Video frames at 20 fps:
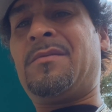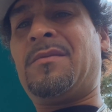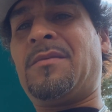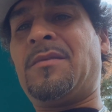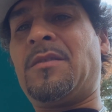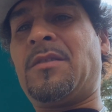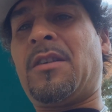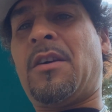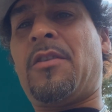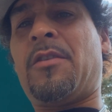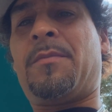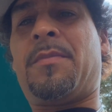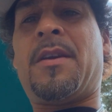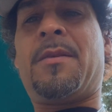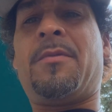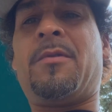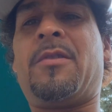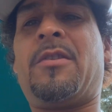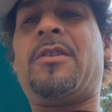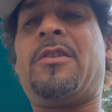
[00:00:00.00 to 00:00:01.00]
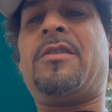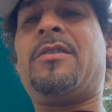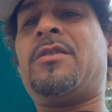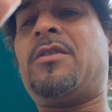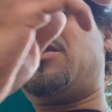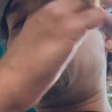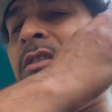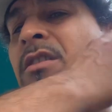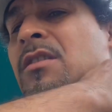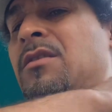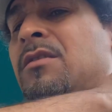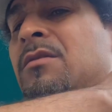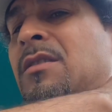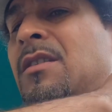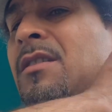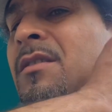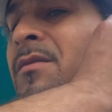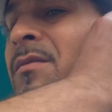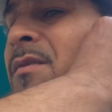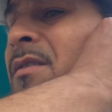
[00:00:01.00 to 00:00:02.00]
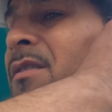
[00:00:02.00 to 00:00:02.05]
There's other people hearing shit, so I don't know.